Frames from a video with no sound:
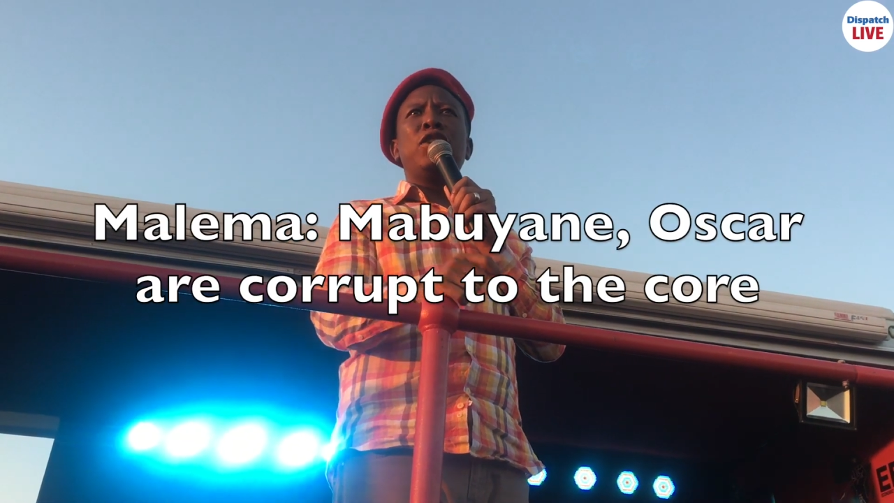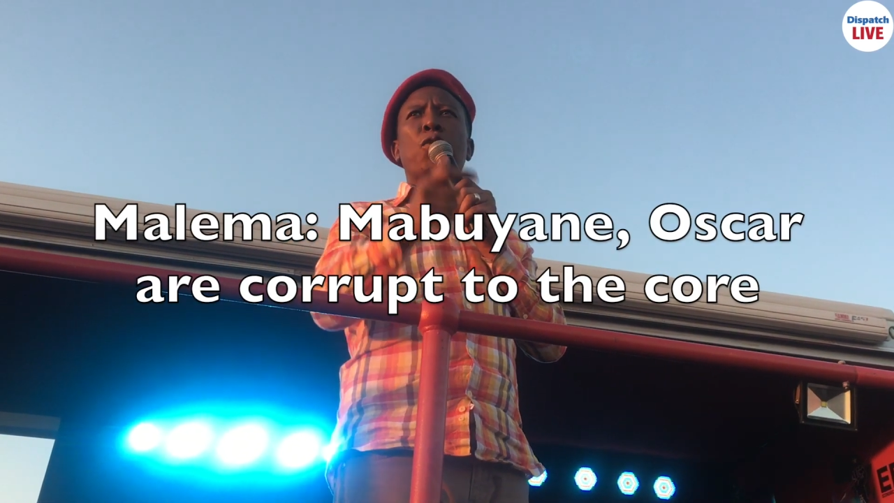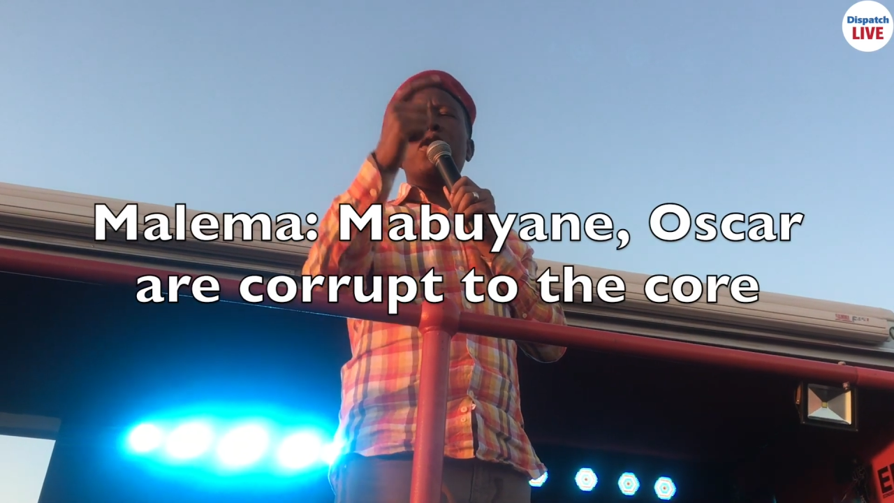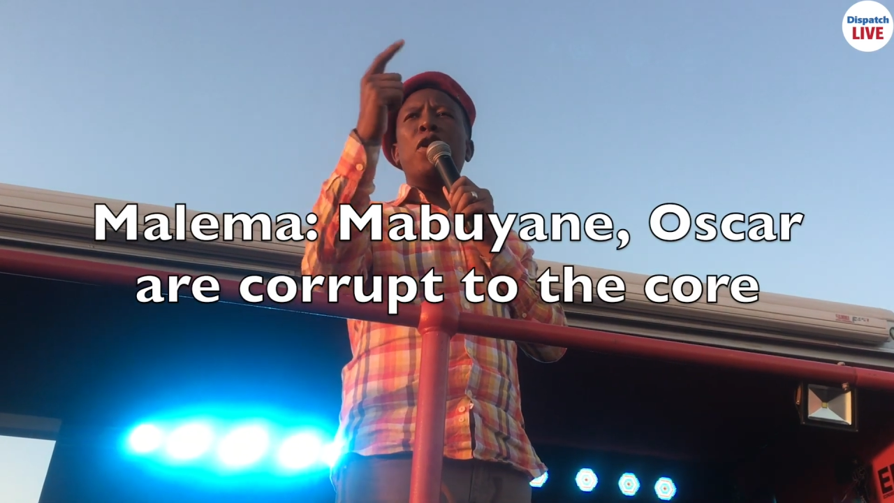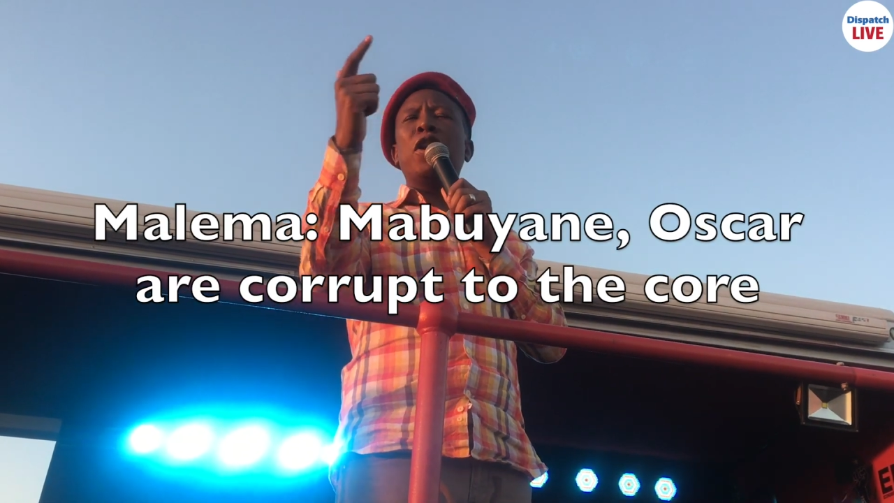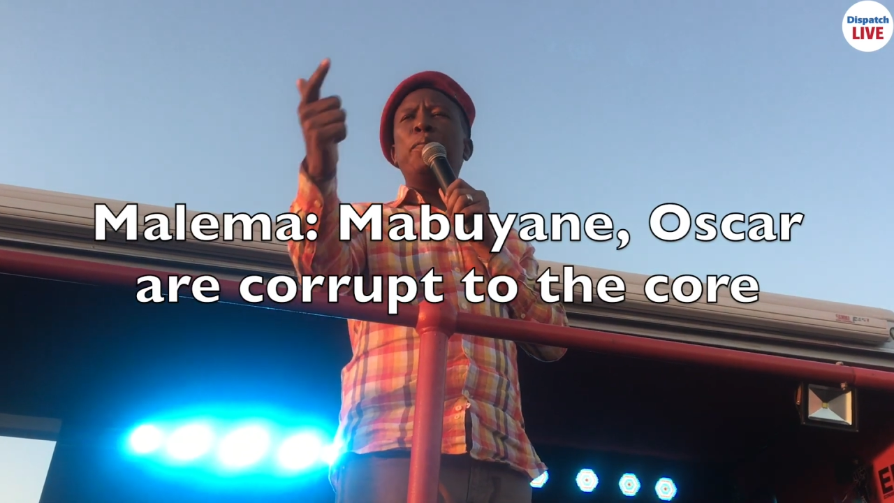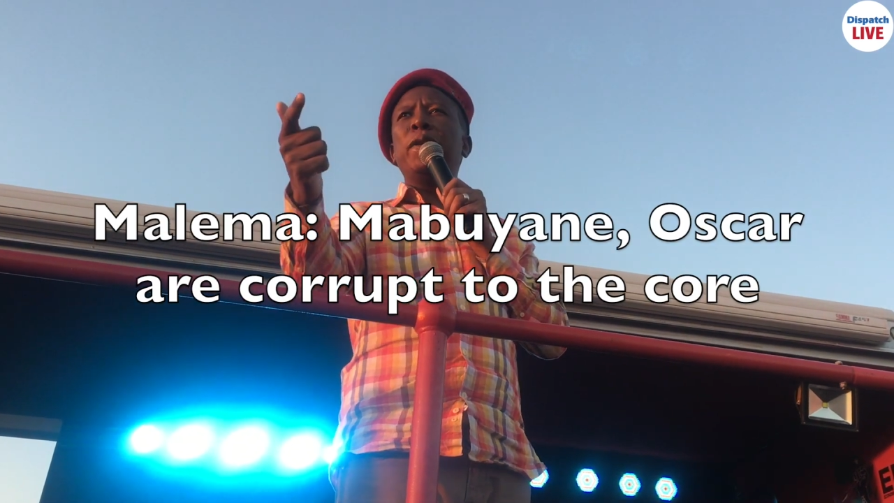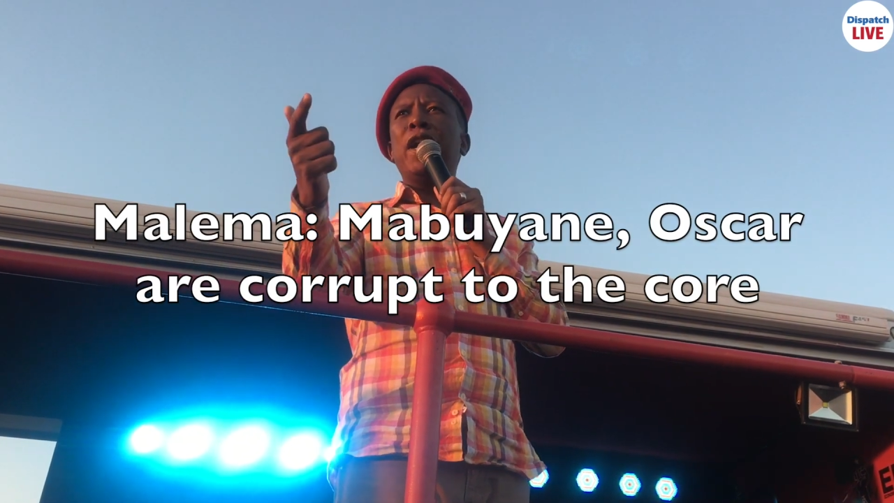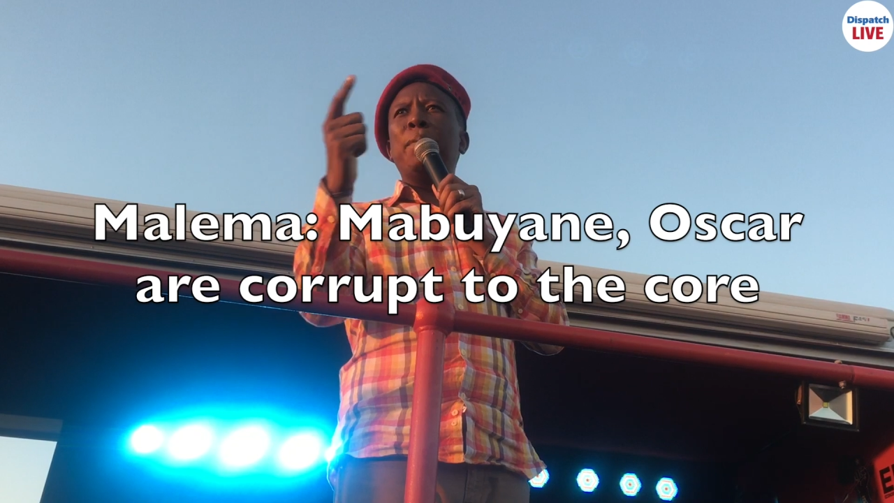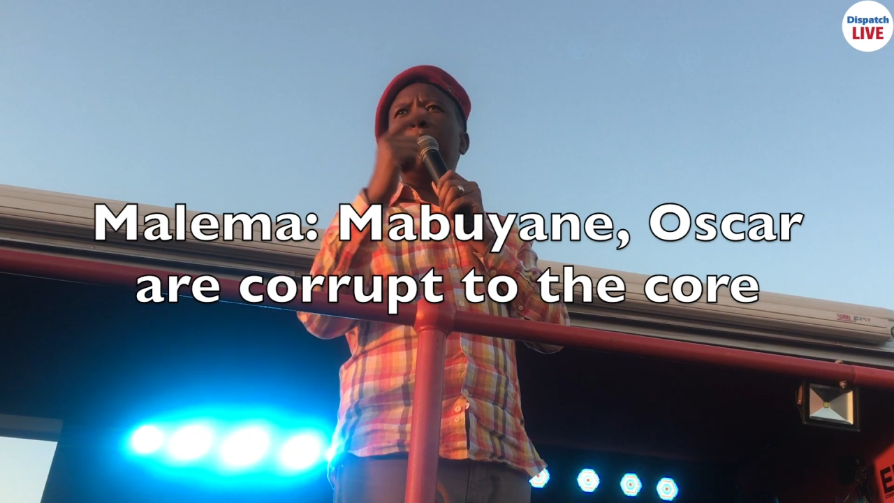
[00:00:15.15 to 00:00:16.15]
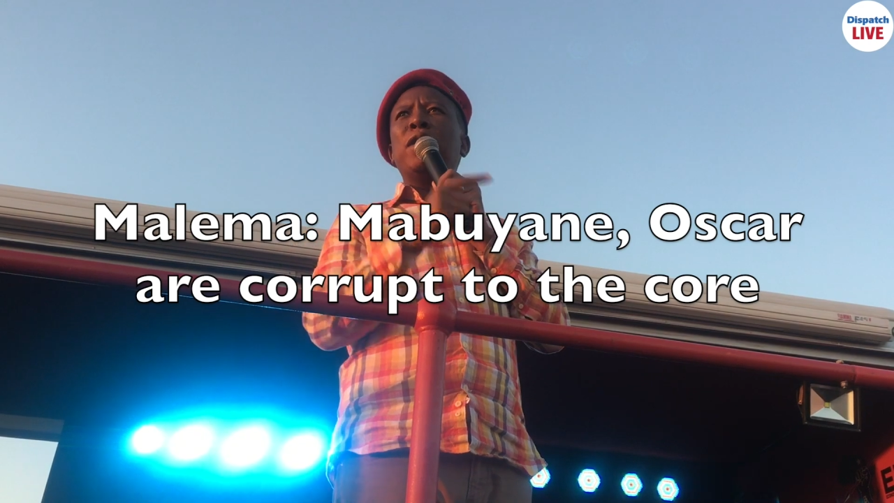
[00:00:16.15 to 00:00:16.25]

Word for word: you will not be a